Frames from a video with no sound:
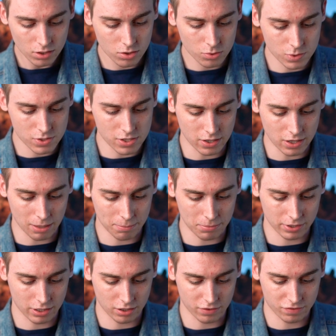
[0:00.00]
We see a
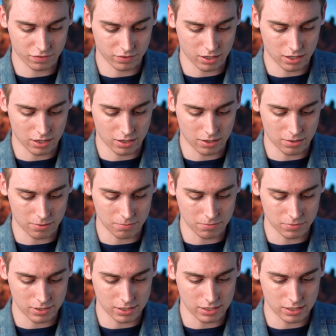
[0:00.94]
couple here from
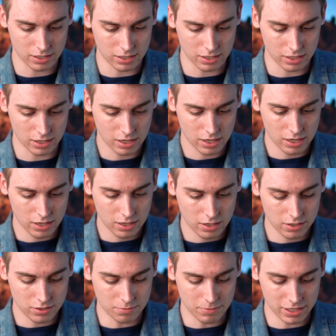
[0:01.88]
the
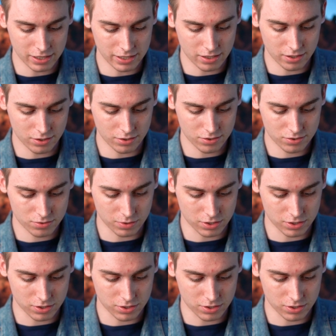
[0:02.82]
D'Amelios.